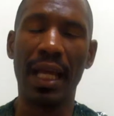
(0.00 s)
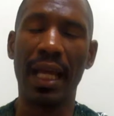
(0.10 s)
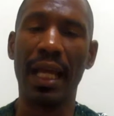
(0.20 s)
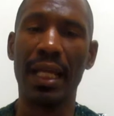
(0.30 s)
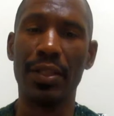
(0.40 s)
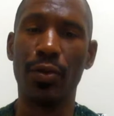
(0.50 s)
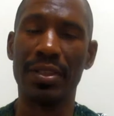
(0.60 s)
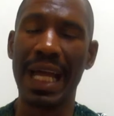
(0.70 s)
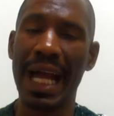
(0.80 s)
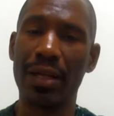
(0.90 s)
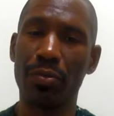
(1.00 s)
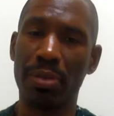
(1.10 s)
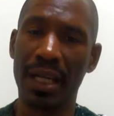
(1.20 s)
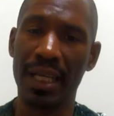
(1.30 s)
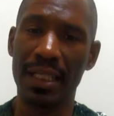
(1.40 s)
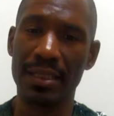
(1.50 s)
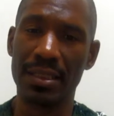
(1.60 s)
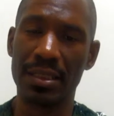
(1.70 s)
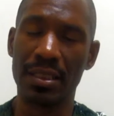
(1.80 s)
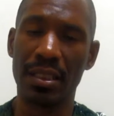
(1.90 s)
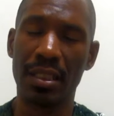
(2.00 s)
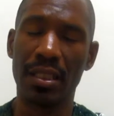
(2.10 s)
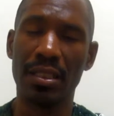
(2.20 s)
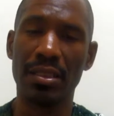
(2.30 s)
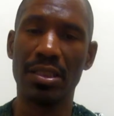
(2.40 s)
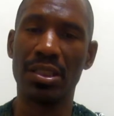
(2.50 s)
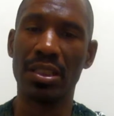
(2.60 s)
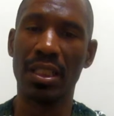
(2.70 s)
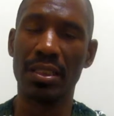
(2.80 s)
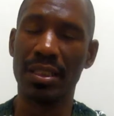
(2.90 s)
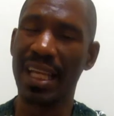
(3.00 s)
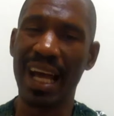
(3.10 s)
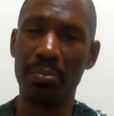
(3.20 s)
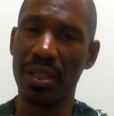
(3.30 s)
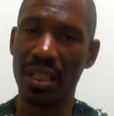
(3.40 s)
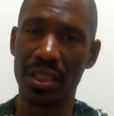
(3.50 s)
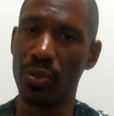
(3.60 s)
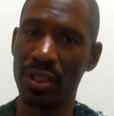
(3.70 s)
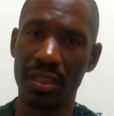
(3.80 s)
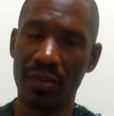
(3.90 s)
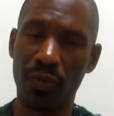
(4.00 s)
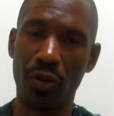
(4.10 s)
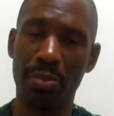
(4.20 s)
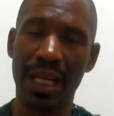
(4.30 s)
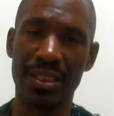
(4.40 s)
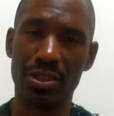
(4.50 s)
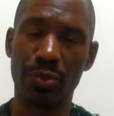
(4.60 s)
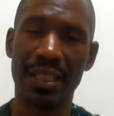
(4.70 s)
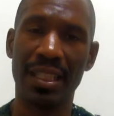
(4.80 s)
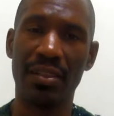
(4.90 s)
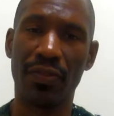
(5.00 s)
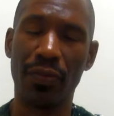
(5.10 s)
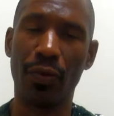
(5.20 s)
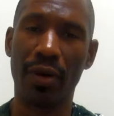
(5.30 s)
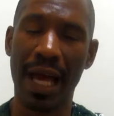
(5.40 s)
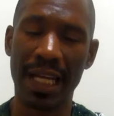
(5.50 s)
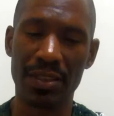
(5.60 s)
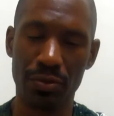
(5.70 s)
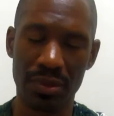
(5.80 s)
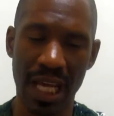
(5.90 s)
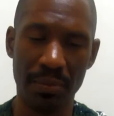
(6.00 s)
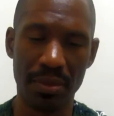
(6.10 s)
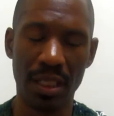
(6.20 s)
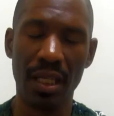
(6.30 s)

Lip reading: And your title page should not be included in the 4 pages. So I need 4 actual type.